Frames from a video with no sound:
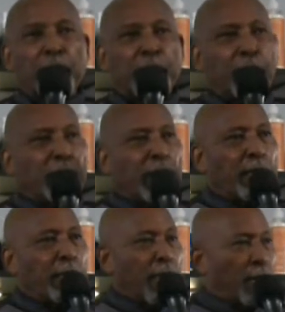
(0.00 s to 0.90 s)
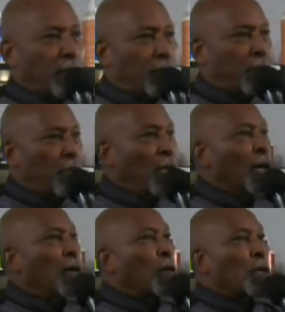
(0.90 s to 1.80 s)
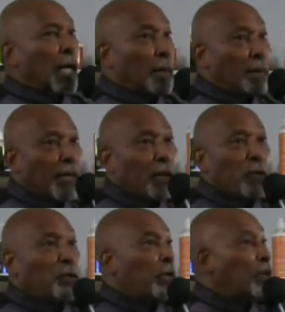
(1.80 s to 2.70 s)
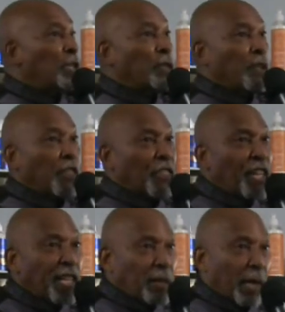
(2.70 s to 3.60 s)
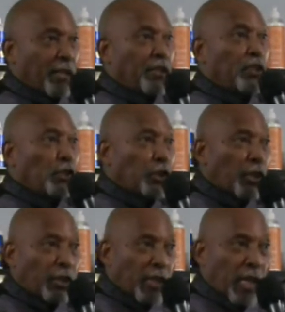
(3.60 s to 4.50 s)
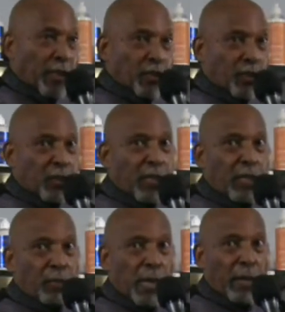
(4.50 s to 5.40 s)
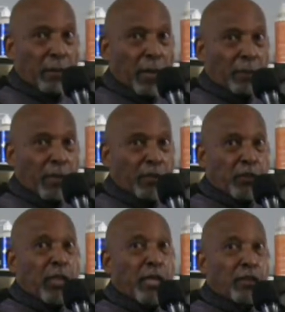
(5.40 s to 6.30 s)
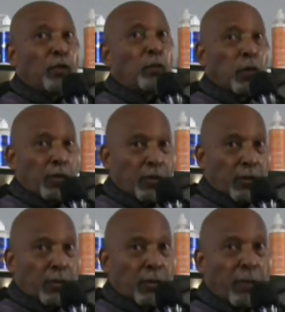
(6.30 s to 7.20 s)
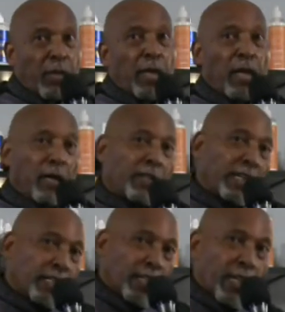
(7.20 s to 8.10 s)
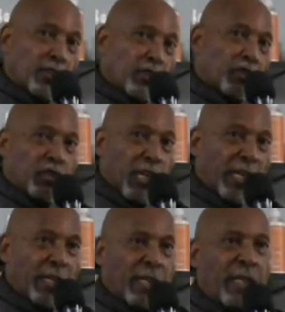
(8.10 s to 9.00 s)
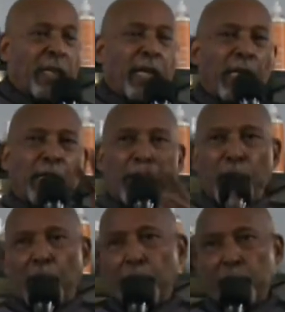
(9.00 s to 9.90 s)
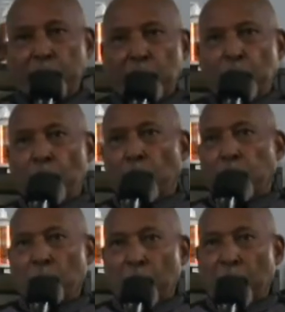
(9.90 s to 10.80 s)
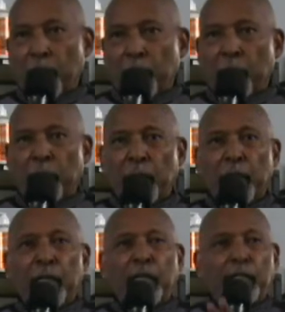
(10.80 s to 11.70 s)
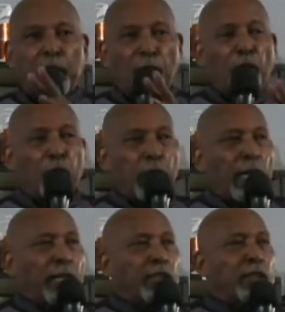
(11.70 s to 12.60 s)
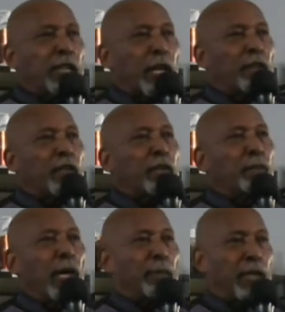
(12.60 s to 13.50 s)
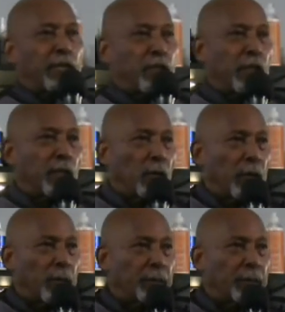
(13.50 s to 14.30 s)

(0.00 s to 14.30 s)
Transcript: is the second largest, Colombia, which we don't even think about, is the third largest, black population in the world, uh, in a nation state. And then us in North America is the fourth largest African population in the world.